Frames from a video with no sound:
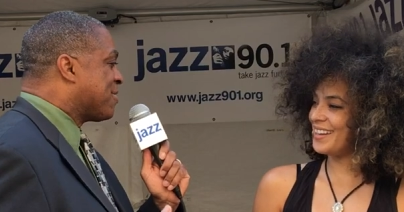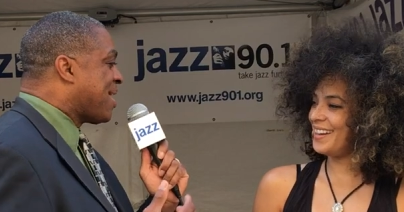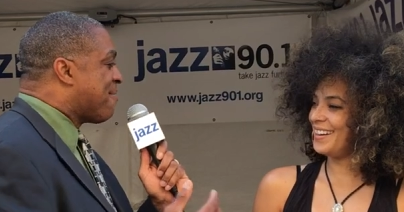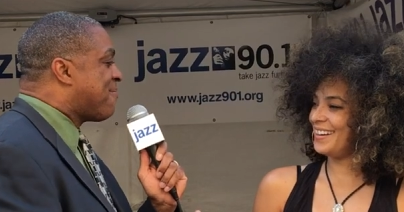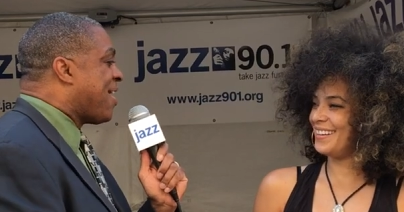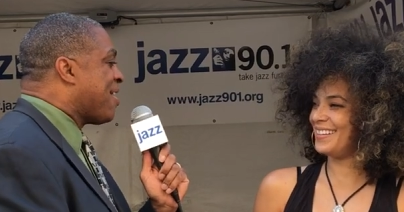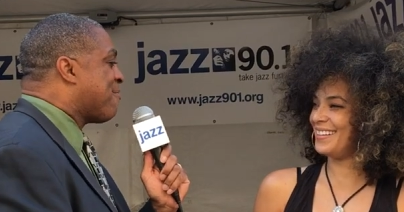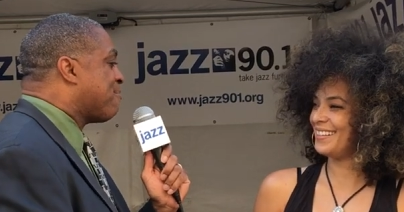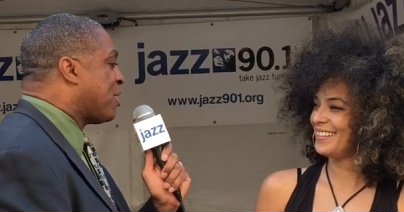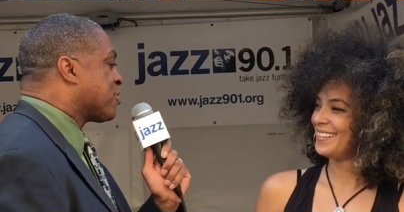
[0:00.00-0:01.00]
Speaker 1: your top
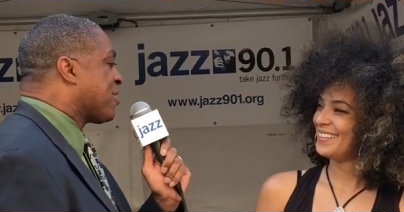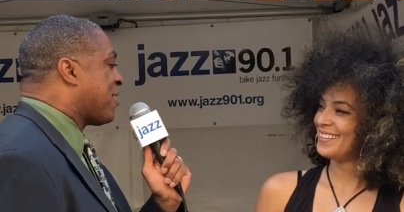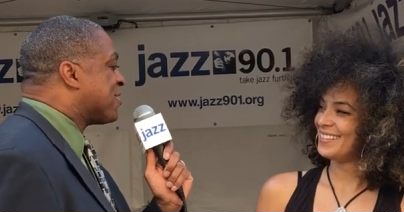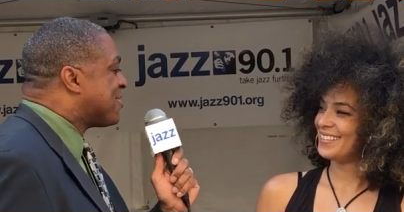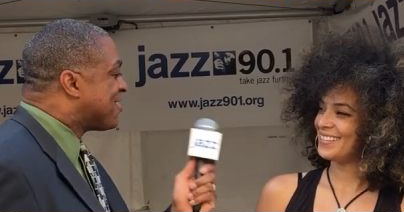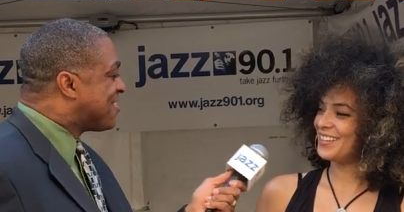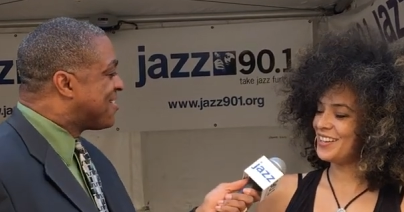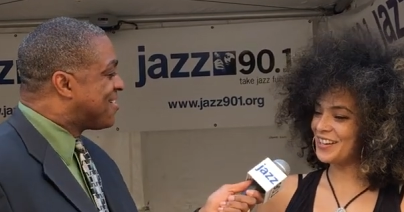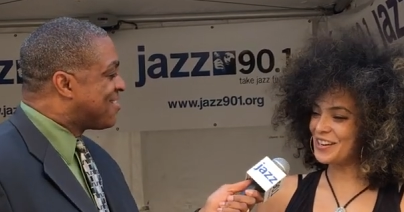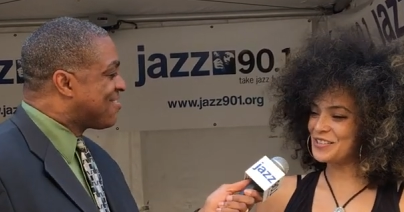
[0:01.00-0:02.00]
five muscle cars.
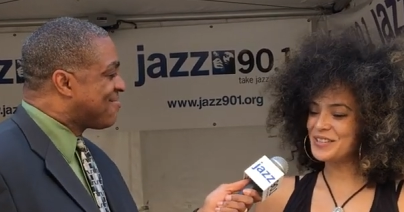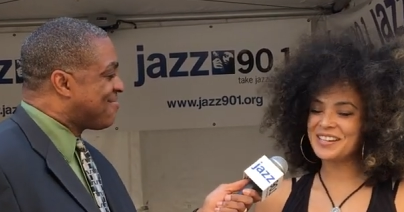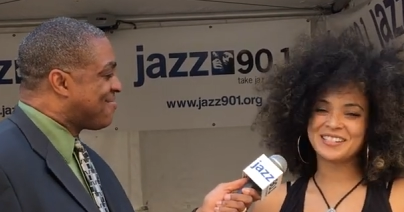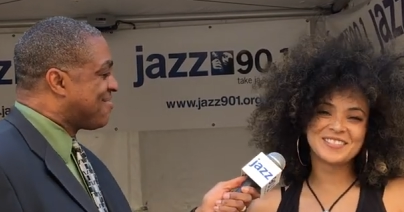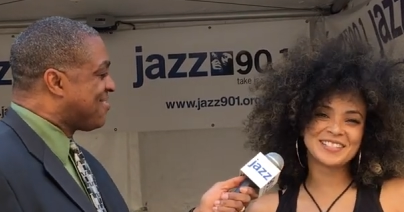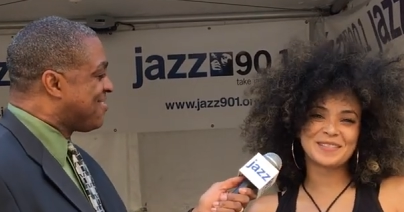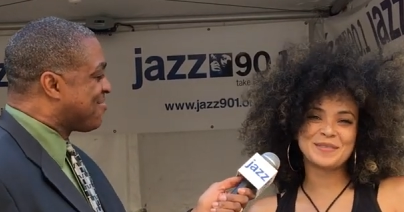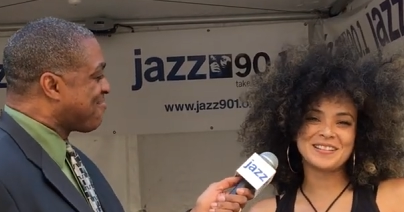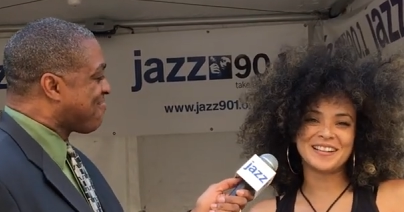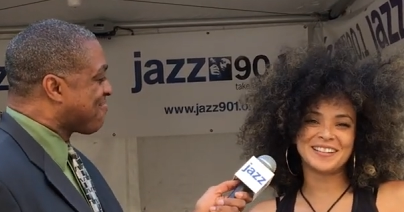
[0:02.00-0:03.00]
Speaker 2: Uh-oh, you can't do that to
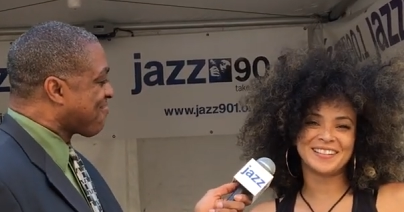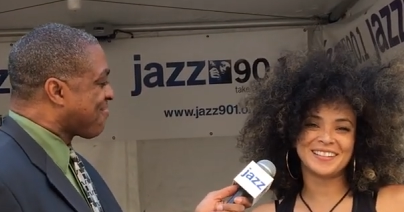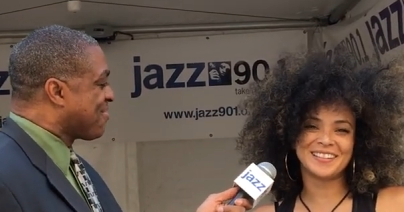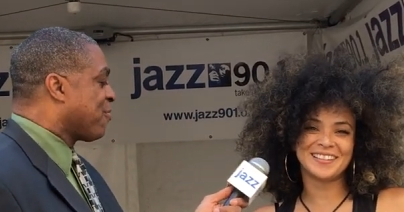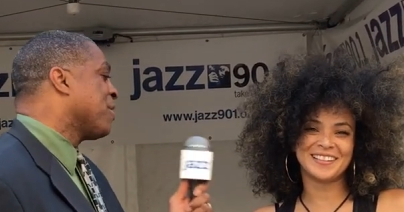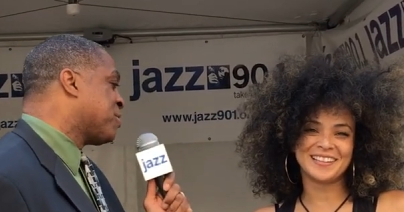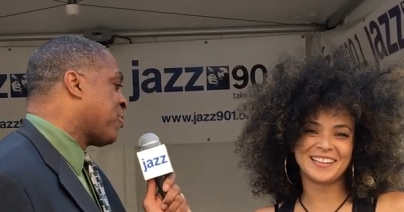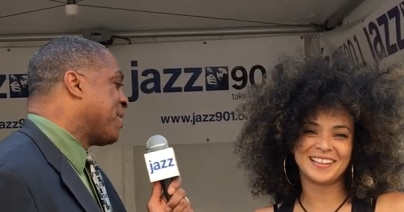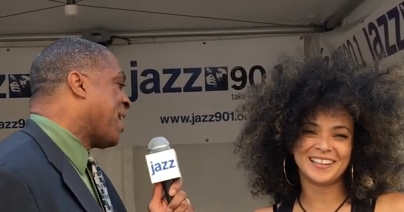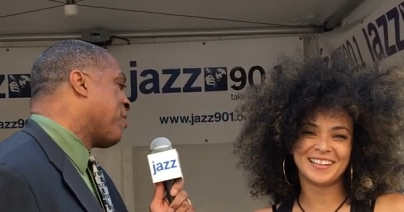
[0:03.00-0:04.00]
me now. uh
Speaker 1: oh. This
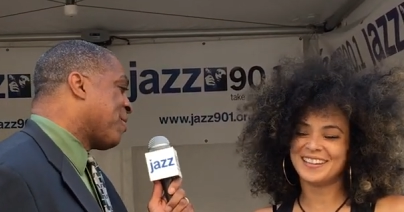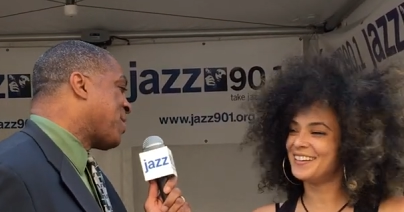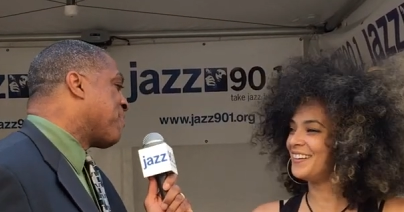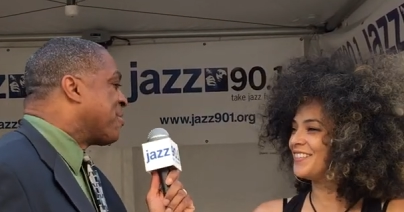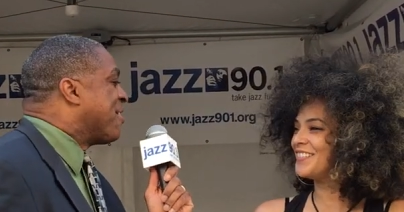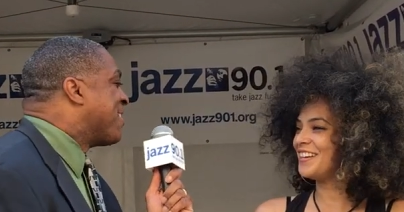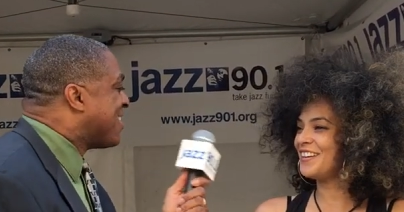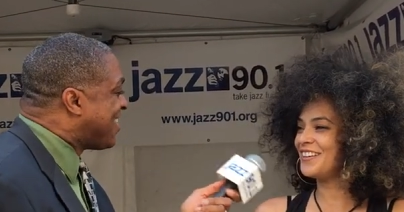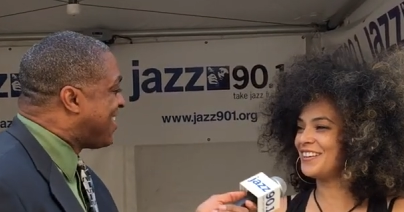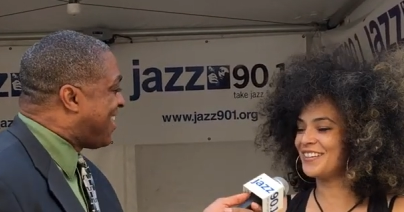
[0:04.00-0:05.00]
is right now, off top of your
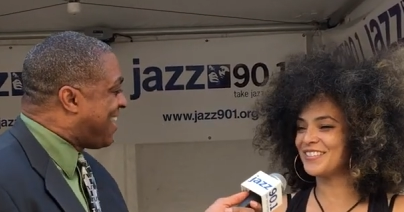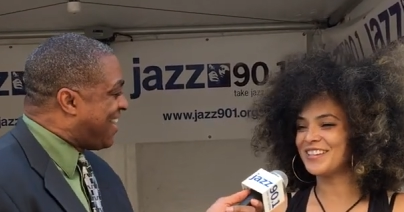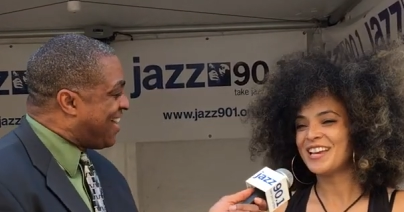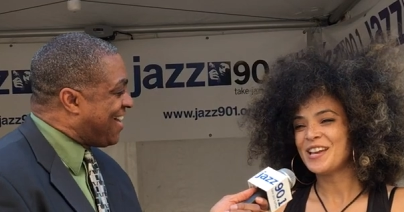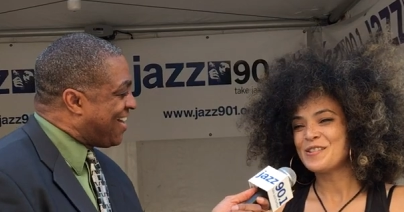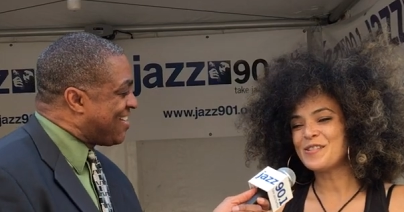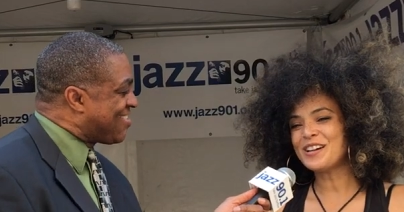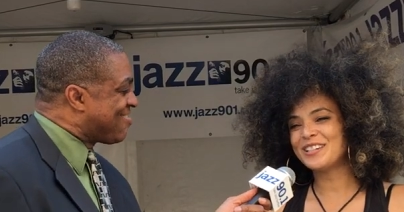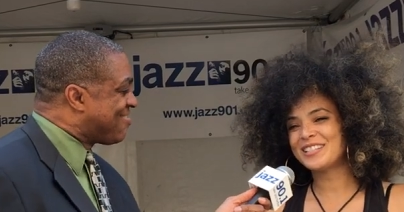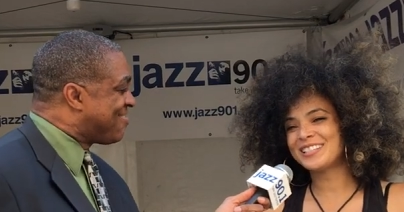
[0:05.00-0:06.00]
head.
Speaker 2: Oh,
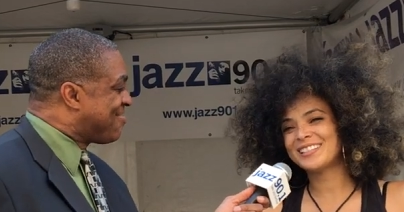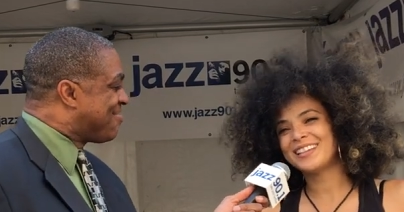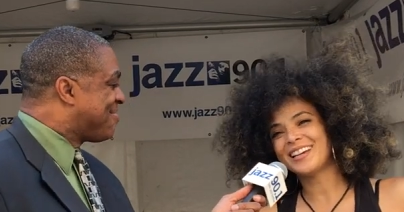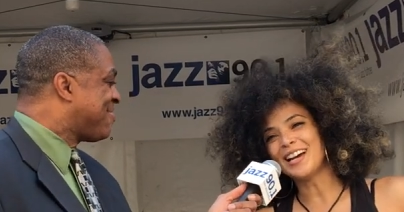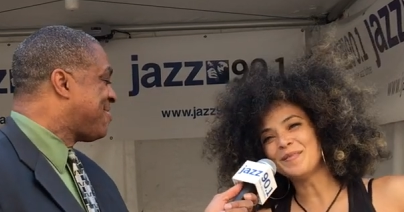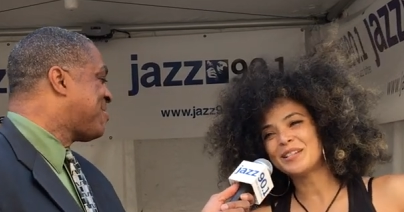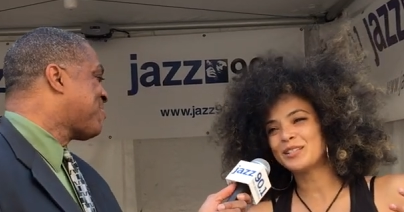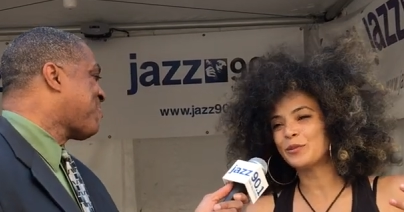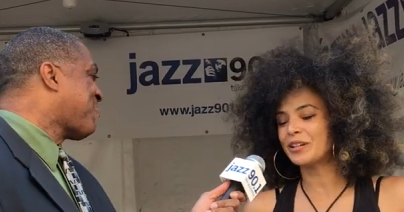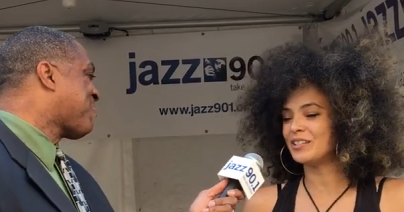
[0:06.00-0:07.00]
well, it's, I mean,
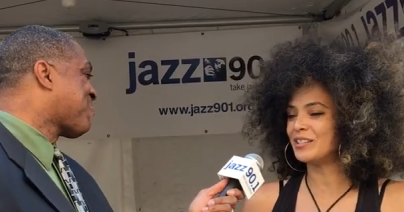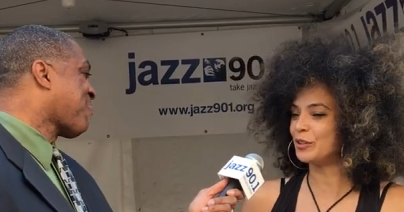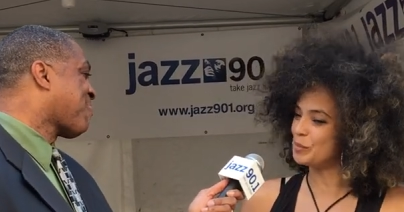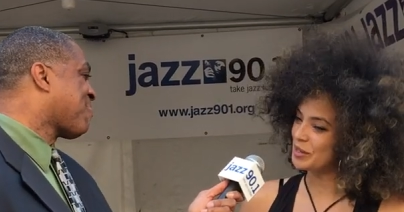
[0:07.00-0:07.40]
it's sort of considered